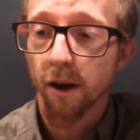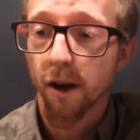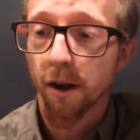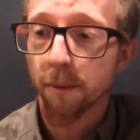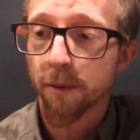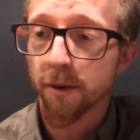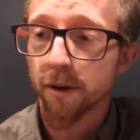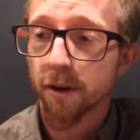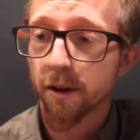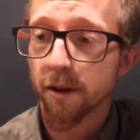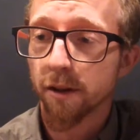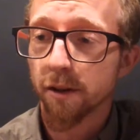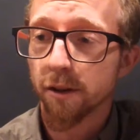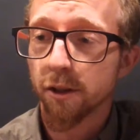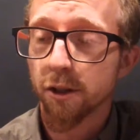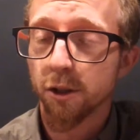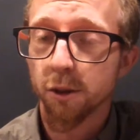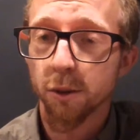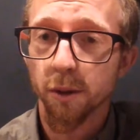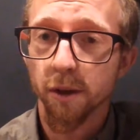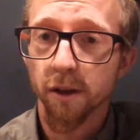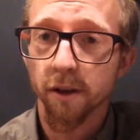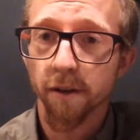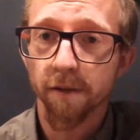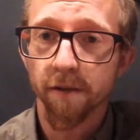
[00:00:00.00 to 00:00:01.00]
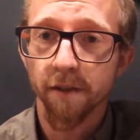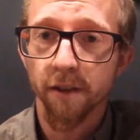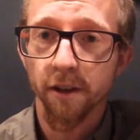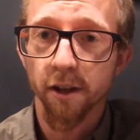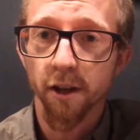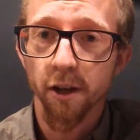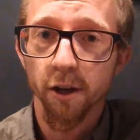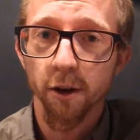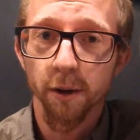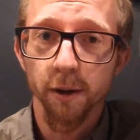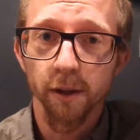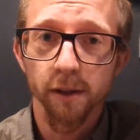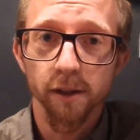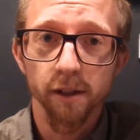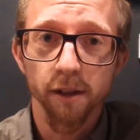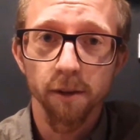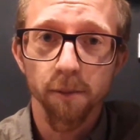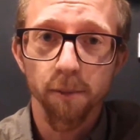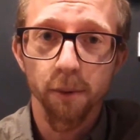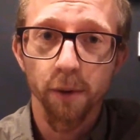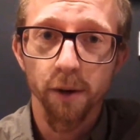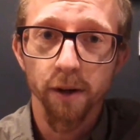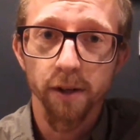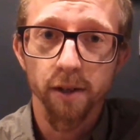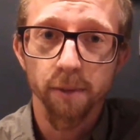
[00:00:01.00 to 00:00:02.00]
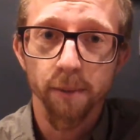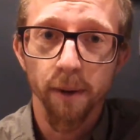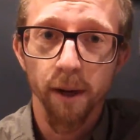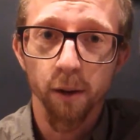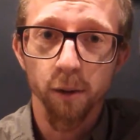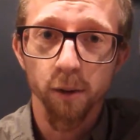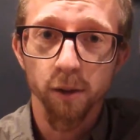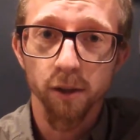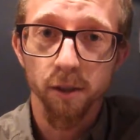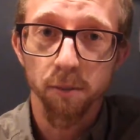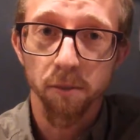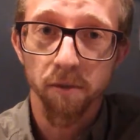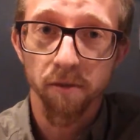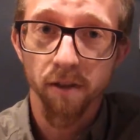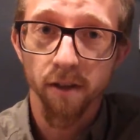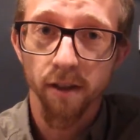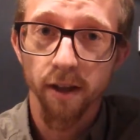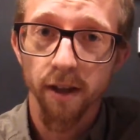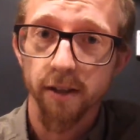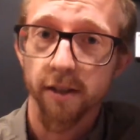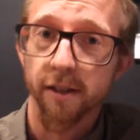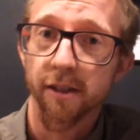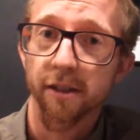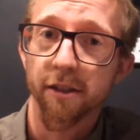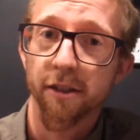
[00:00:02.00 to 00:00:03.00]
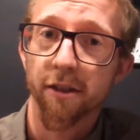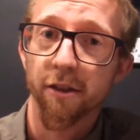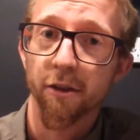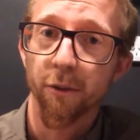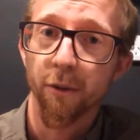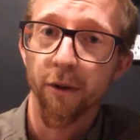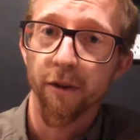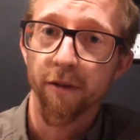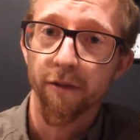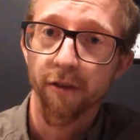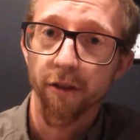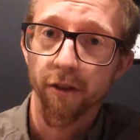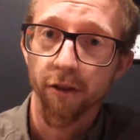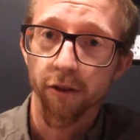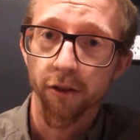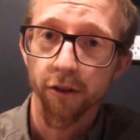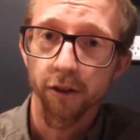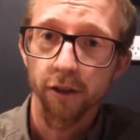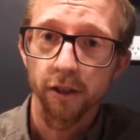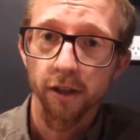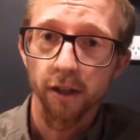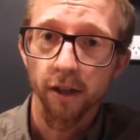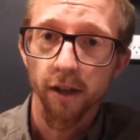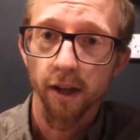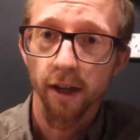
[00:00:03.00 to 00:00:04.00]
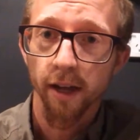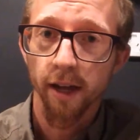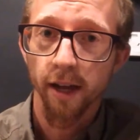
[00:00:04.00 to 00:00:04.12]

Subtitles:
I'm going to do a video at some point about some of the lessons that we've learned,